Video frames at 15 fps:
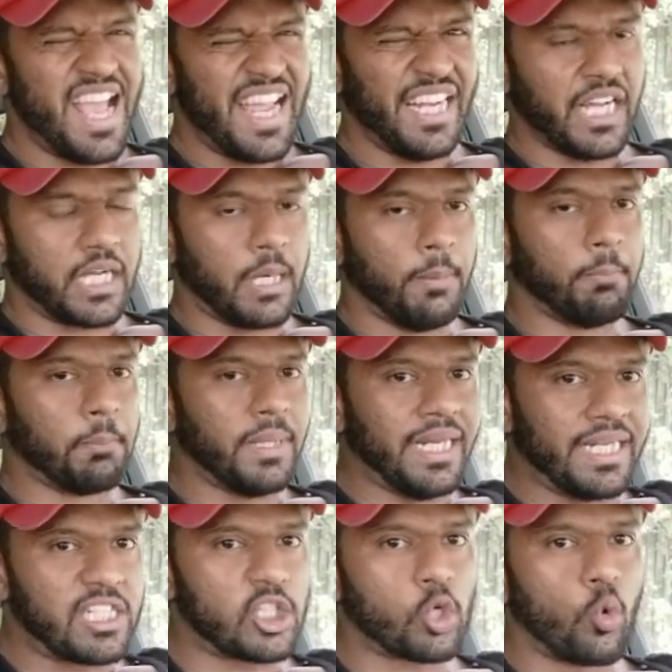in a
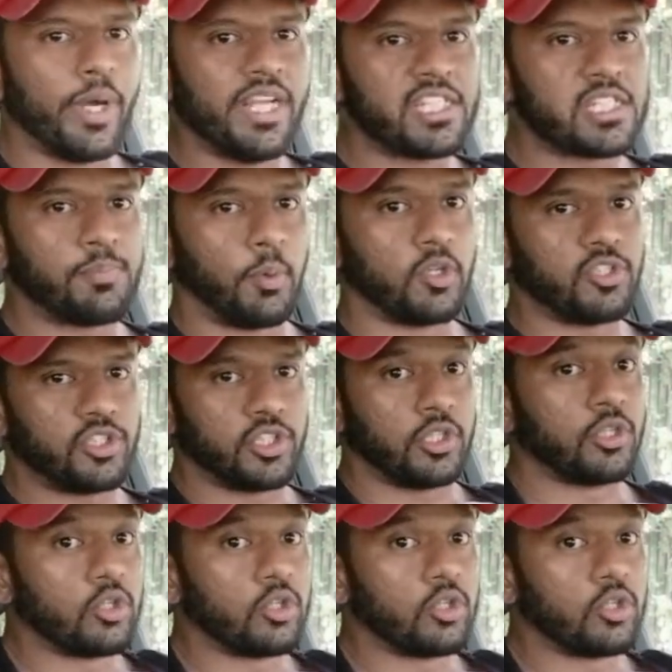complete squeezed position.